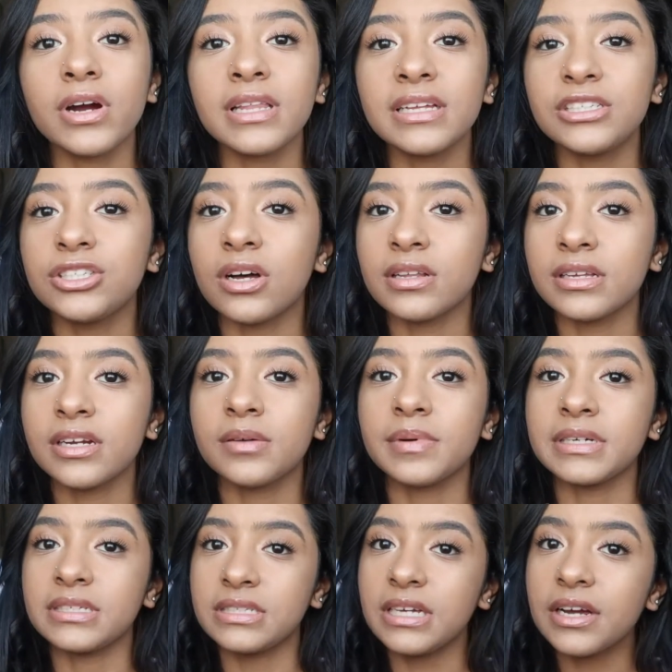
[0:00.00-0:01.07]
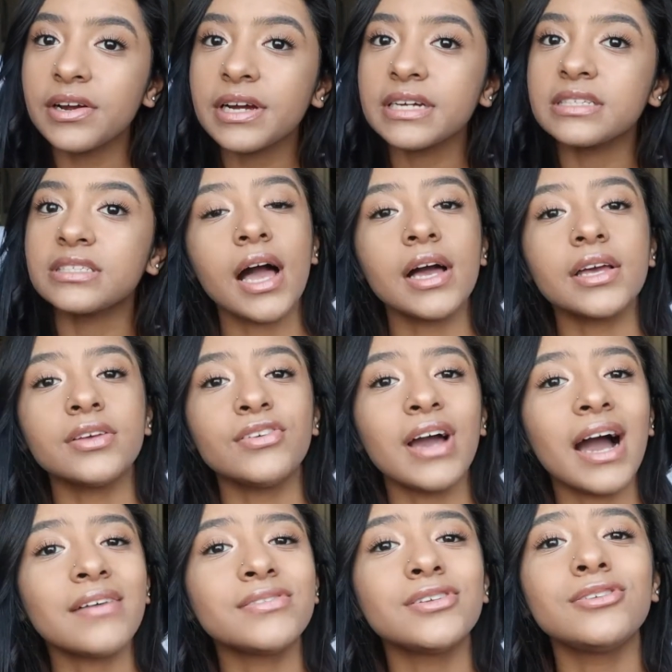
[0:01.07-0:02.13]
I let y'all in on my secrets, you
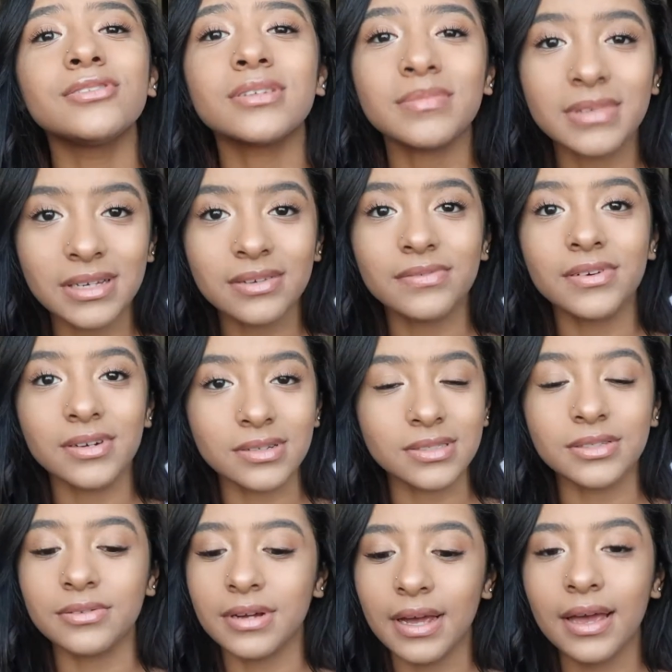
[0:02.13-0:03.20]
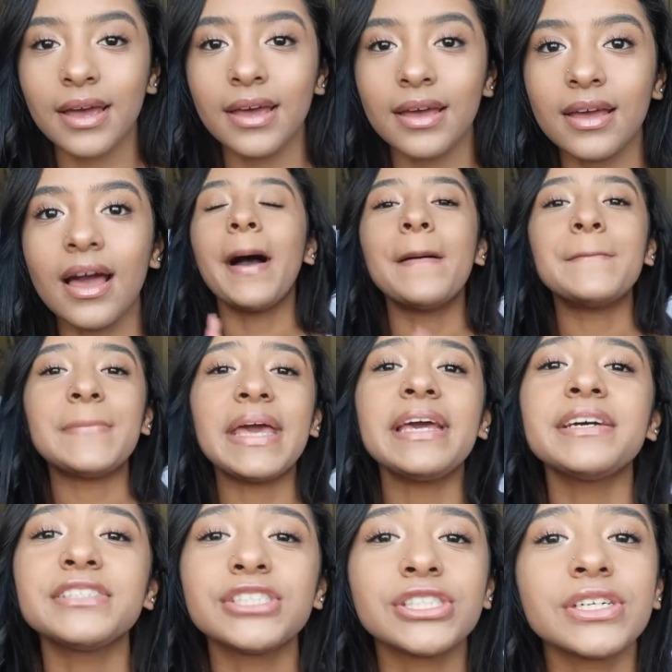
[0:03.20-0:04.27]
have to do something first, okay?
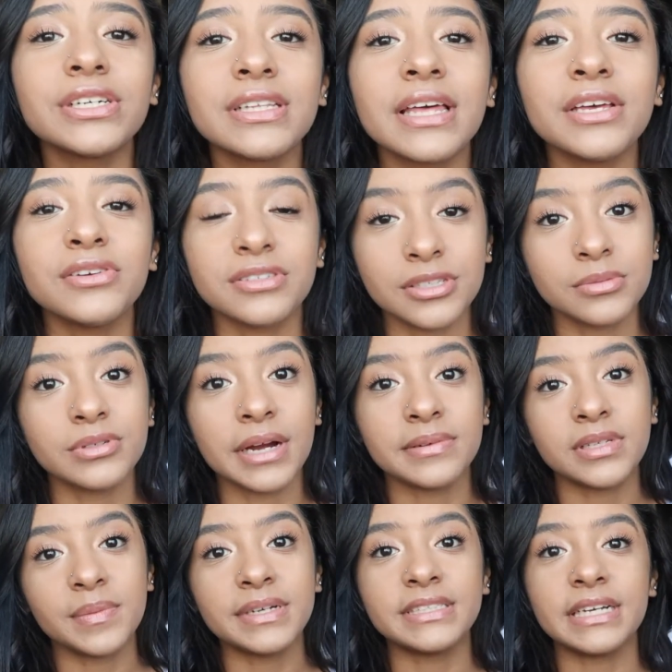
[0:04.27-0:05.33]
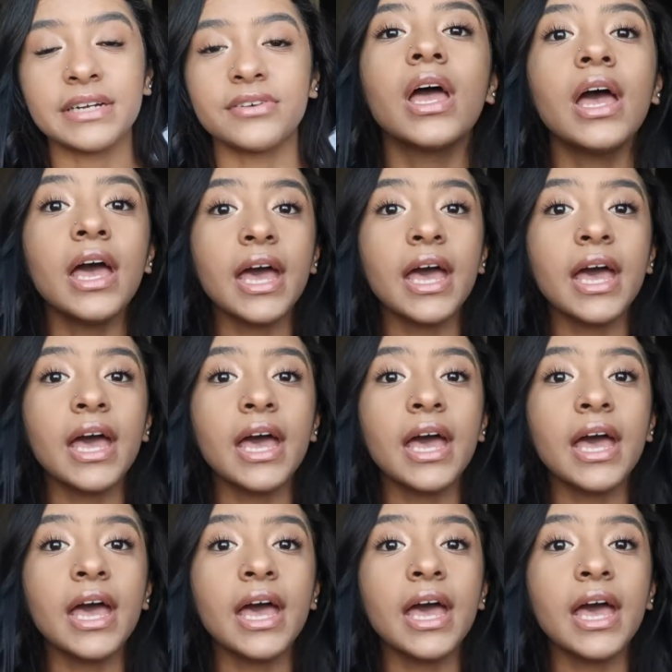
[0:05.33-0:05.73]
Make sure that you're subscribed to my channel.